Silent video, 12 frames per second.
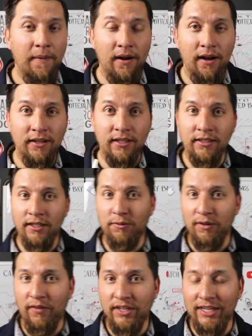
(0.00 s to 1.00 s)
Uh, since
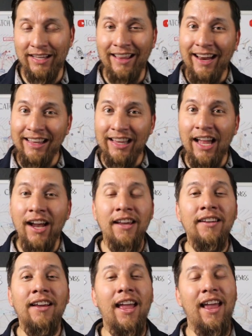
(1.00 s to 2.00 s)
we're fishing light
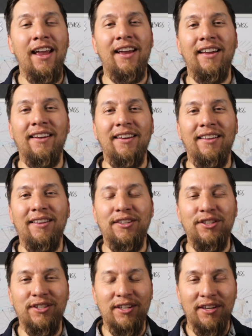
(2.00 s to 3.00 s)
line and
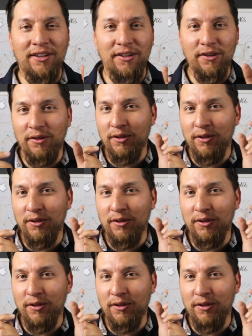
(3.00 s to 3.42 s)
this is a